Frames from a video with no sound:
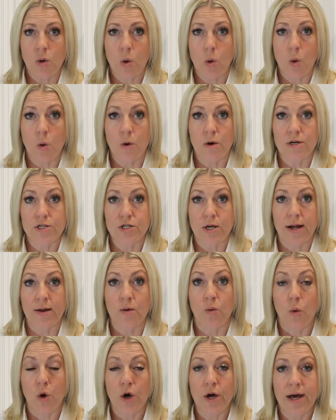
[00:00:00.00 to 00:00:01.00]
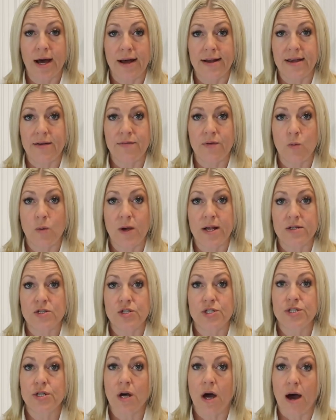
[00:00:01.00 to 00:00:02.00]
or trying to work out even where to
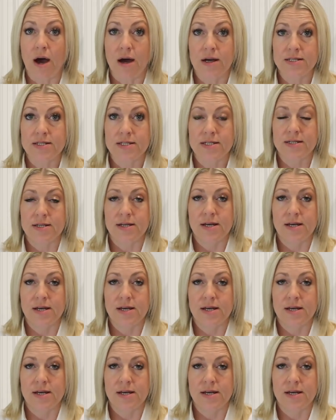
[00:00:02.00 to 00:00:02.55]
start.